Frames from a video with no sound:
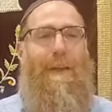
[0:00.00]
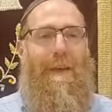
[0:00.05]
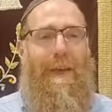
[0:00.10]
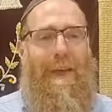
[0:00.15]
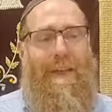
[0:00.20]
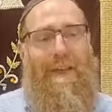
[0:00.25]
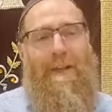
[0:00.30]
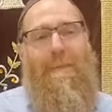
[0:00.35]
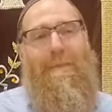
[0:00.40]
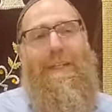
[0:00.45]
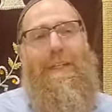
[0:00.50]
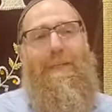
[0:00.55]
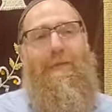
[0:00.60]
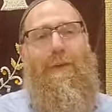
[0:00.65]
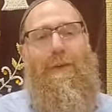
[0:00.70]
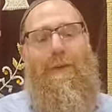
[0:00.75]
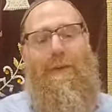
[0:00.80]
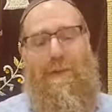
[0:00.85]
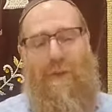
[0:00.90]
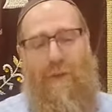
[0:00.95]
Hiddur
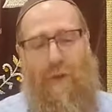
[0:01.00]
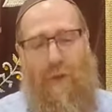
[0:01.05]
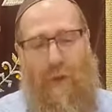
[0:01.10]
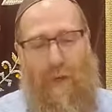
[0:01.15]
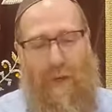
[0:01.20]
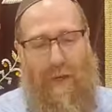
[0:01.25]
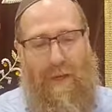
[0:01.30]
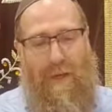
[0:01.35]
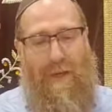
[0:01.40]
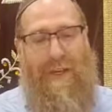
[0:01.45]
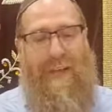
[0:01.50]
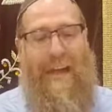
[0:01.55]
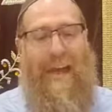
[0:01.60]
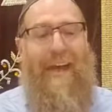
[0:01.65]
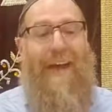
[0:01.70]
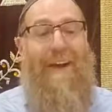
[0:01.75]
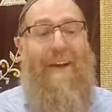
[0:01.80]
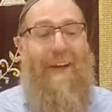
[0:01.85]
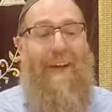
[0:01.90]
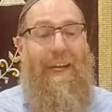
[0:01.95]
mitzvah. So you can
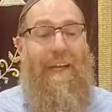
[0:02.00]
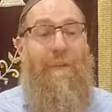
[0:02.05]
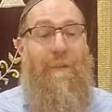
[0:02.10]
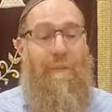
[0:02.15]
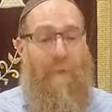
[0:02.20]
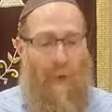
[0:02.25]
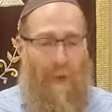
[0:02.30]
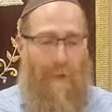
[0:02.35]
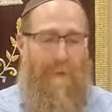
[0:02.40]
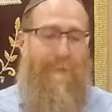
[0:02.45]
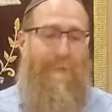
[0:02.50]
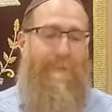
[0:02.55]
add on even more.